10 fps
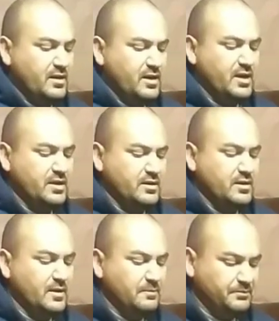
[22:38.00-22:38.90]
and
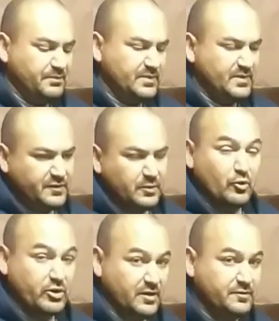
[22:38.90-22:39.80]
feel
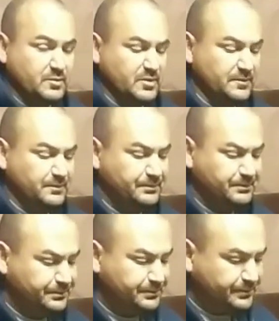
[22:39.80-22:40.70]
more comfortable.
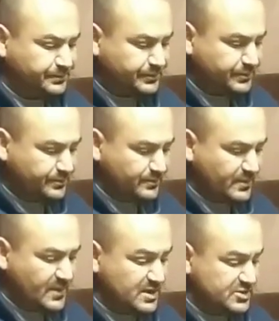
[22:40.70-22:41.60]

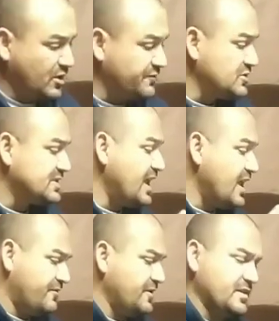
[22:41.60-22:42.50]
So I've used
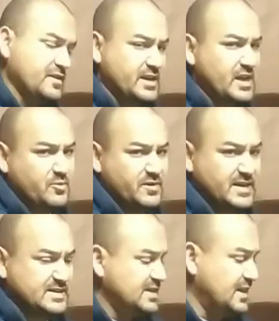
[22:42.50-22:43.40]
everything that came with
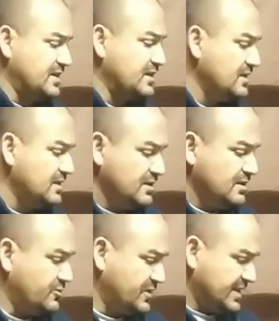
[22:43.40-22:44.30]
that stand,
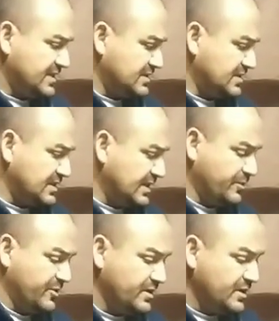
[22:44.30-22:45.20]
with that
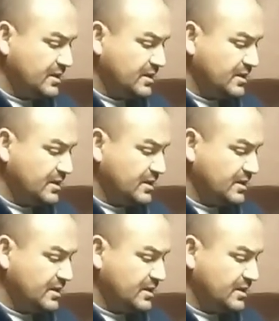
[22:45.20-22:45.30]
climber.